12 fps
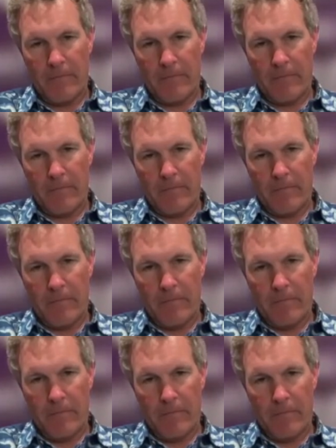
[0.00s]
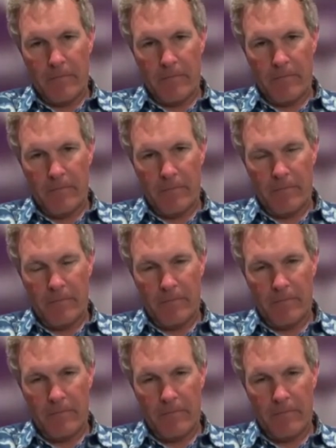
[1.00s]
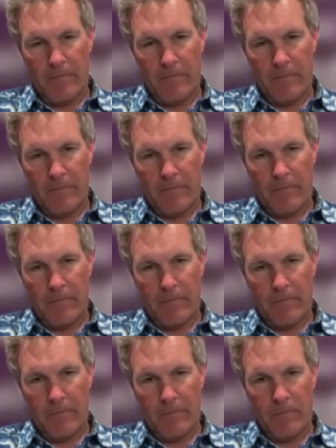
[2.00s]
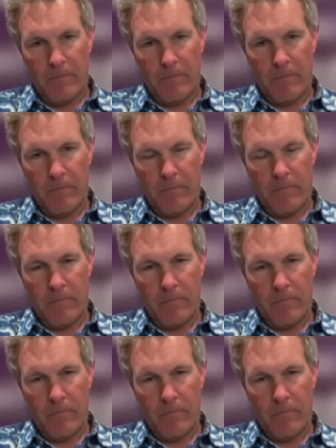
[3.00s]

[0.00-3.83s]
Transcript: No words are spoken by the person on screen.